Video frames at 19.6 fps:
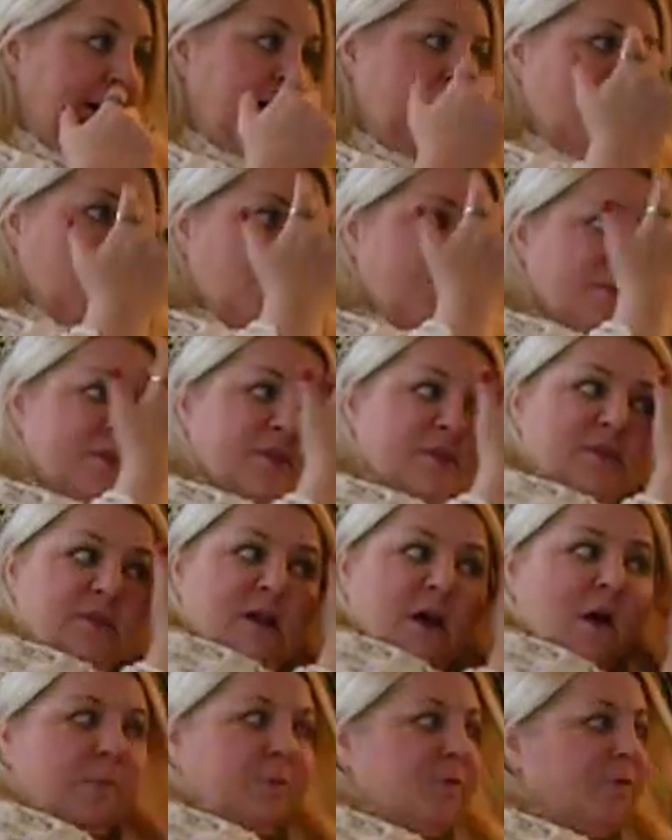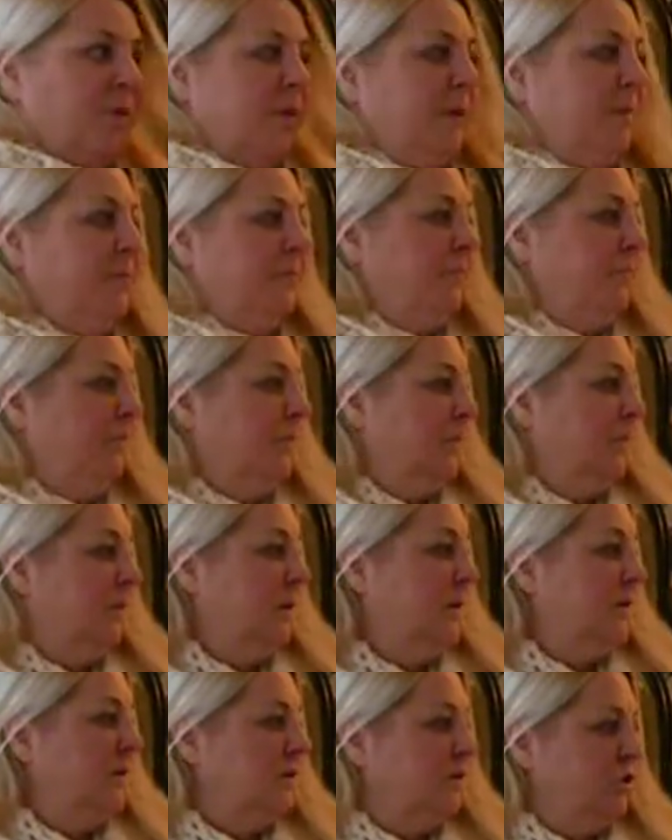I opened the scalp cream
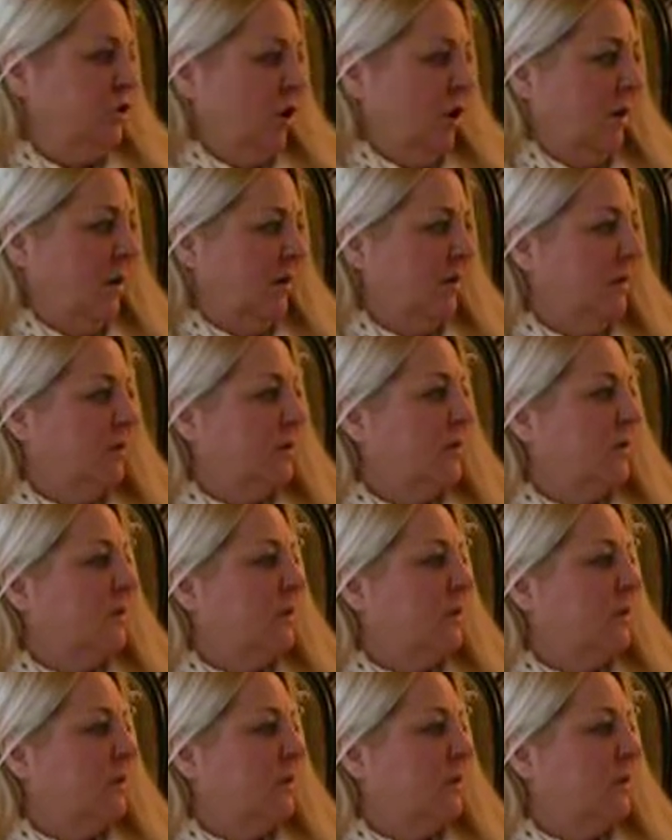jar,